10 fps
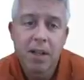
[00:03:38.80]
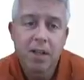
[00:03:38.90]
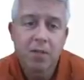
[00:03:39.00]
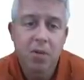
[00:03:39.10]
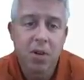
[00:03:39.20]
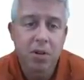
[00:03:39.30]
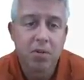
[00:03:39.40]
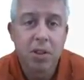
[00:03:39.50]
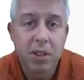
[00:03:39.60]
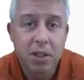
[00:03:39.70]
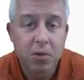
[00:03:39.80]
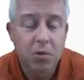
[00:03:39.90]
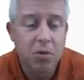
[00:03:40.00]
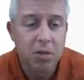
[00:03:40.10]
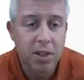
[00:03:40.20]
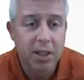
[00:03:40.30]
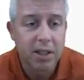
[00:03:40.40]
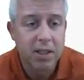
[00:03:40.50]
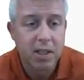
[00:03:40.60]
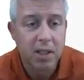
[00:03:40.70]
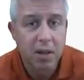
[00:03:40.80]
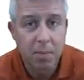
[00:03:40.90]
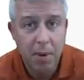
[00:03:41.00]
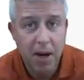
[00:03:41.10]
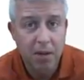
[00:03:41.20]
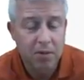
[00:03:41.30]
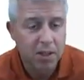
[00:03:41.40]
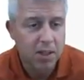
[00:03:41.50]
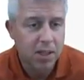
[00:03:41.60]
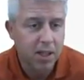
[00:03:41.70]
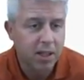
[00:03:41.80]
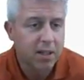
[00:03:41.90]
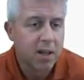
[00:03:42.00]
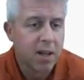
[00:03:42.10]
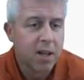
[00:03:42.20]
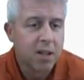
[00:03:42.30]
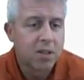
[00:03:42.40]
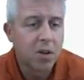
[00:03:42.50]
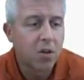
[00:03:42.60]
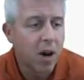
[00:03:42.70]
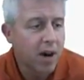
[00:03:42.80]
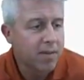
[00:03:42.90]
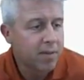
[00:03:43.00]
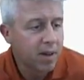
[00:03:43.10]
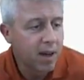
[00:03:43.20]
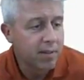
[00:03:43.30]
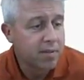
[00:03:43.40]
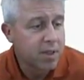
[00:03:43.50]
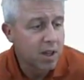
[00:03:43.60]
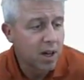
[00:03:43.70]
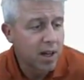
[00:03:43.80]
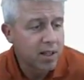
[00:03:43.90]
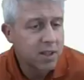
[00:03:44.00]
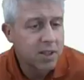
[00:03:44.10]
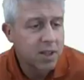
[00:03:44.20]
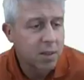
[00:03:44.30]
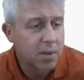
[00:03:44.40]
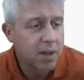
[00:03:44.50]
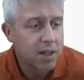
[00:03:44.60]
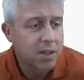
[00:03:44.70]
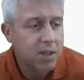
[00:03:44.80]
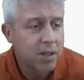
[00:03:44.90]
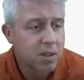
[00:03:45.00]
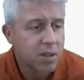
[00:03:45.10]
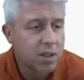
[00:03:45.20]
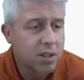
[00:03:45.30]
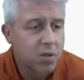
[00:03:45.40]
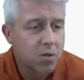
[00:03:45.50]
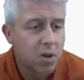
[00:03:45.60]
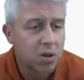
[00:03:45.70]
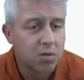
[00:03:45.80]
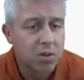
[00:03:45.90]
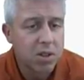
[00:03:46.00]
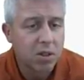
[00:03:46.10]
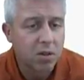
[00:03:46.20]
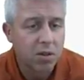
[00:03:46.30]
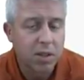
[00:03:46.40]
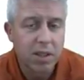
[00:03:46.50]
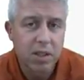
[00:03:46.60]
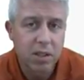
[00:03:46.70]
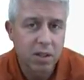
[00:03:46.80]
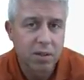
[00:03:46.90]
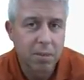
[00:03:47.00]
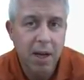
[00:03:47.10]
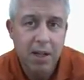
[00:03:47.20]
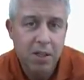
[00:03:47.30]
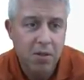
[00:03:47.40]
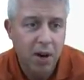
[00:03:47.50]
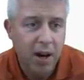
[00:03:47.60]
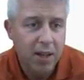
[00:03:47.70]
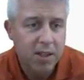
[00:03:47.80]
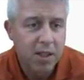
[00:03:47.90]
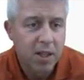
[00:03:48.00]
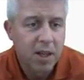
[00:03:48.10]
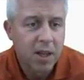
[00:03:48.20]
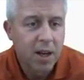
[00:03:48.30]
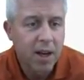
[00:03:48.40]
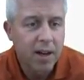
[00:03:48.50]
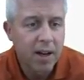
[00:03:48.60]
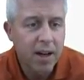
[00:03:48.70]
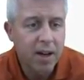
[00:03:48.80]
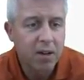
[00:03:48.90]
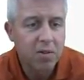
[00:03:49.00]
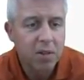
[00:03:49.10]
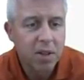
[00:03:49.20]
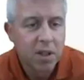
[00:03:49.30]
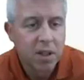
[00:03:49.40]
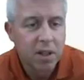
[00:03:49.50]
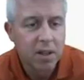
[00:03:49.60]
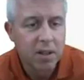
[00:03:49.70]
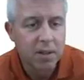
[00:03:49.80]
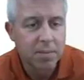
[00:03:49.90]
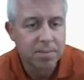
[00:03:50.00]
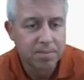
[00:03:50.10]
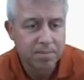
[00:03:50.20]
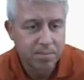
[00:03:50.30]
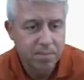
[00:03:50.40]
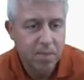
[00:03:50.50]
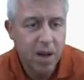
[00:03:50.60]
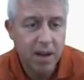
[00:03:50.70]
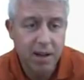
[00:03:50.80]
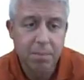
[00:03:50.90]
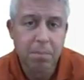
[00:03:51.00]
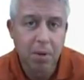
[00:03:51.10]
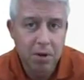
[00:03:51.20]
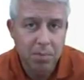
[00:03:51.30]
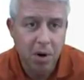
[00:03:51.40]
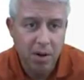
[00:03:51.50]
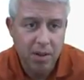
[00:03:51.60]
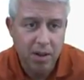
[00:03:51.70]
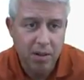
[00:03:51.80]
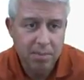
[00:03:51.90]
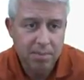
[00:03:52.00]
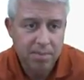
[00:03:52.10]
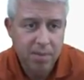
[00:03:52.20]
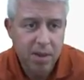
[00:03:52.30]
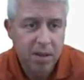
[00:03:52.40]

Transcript: here's one of the really cool things about this site. So I've selected some of these quotes or these extracts, and now I can bookmark them.